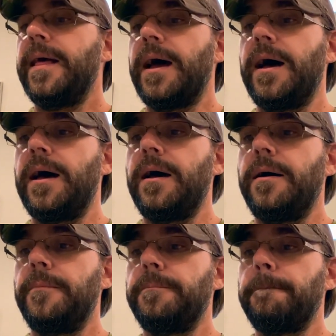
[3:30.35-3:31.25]

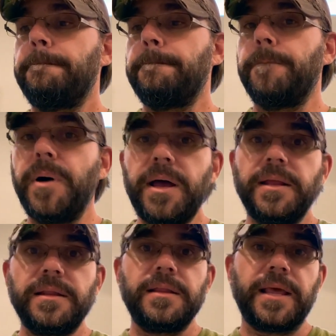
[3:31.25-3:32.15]
Um, but
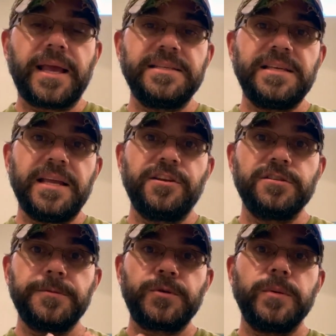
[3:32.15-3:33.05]
like I said, your
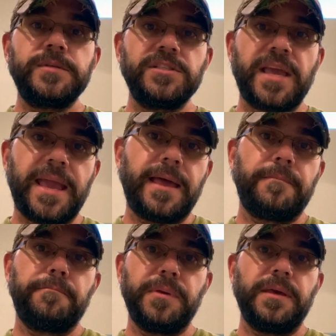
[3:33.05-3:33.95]
subscriptions
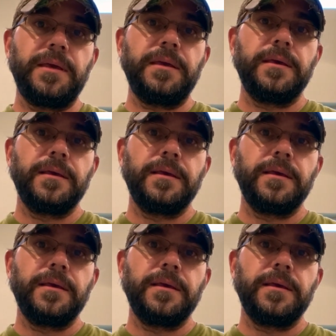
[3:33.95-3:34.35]
can't be